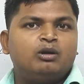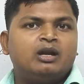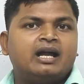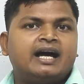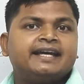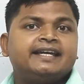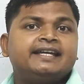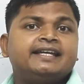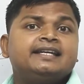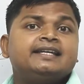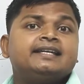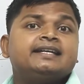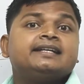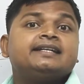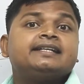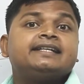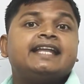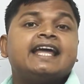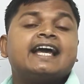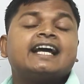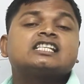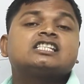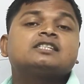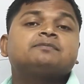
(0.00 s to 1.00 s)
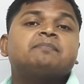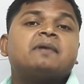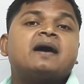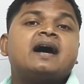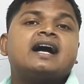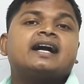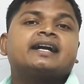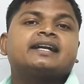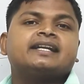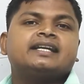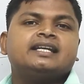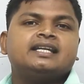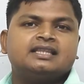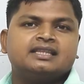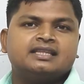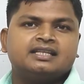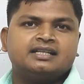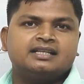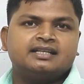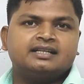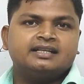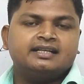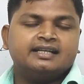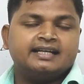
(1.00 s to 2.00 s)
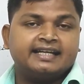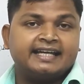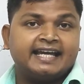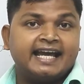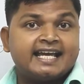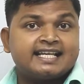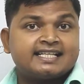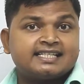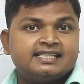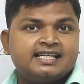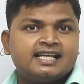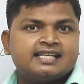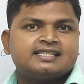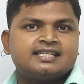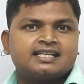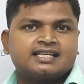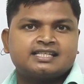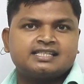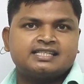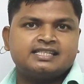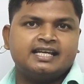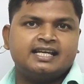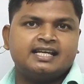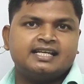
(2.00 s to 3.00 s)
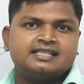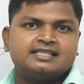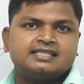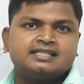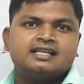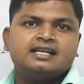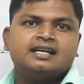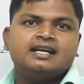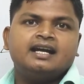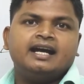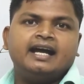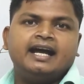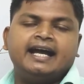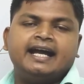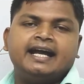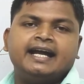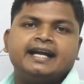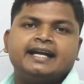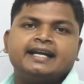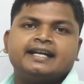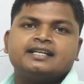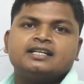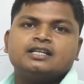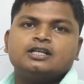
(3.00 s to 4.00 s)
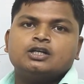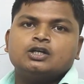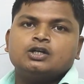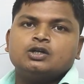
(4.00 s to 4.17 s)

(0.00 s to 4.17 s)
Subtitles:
Alveoli takes part in the gaseous exchange, and